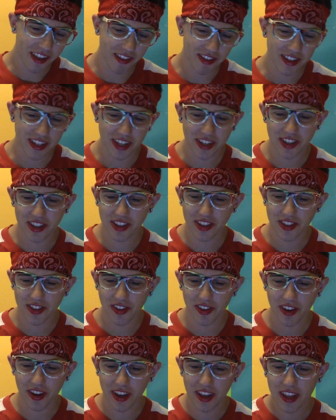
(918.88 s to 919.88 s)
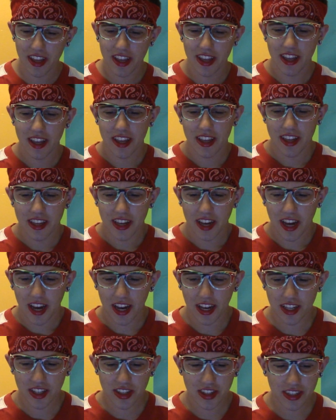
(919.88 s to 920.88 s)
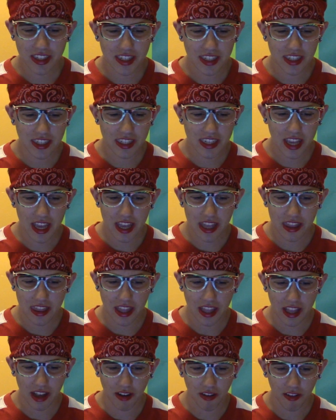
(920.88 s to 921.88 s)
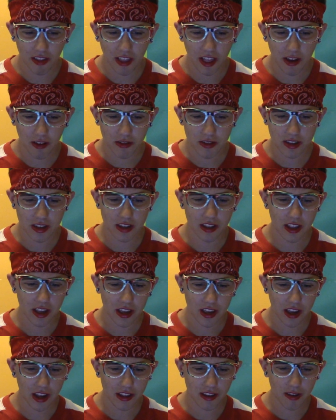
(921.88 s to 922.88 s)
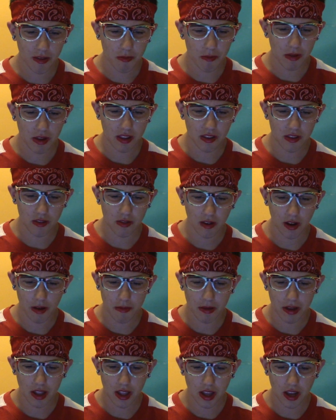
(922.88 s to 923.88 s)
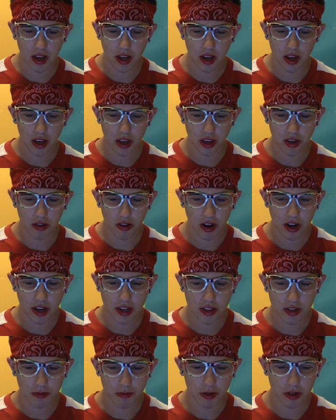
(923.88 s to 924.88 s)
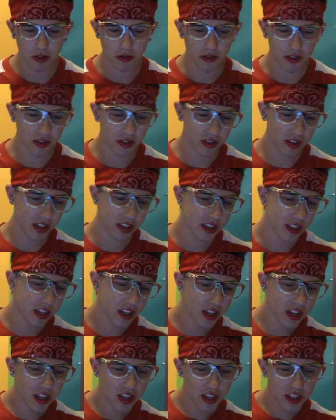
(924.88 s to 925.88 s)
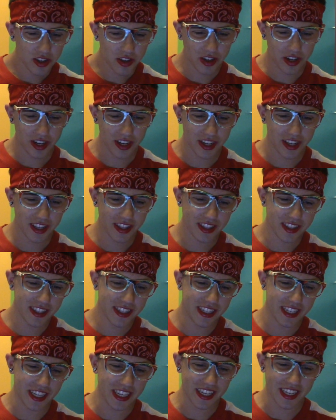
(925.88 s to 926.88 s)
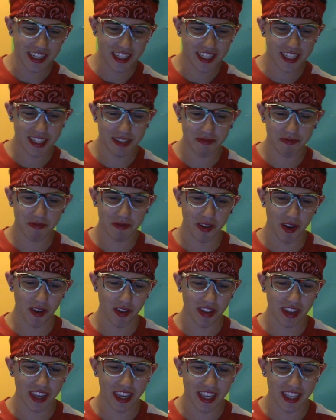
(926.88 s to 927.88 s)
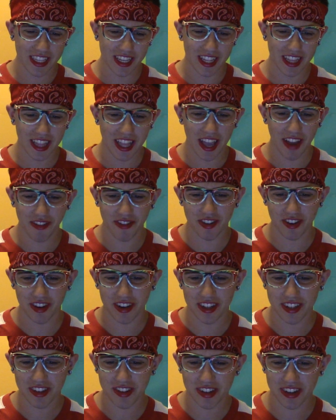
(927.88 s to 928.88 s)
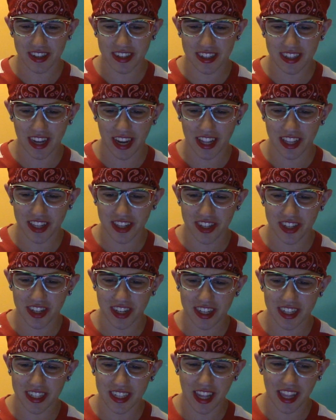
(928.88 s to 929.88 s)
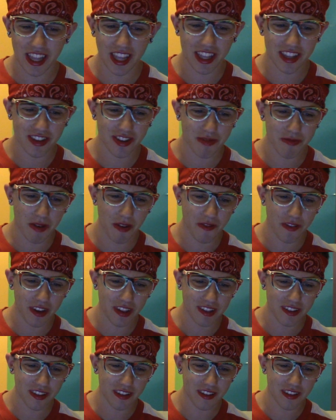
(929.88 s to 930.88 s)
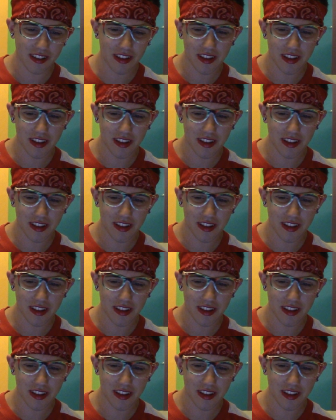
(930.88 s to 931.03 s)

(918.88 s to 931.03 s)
that was actually in the story. I just said that out loud, didn't I? I didn't mean to. I meant, ah, uh, your eyes are beautiful, Trace. Trace. Zeke exploded into laughter as Trace sighed and shook his head. I turned my face to,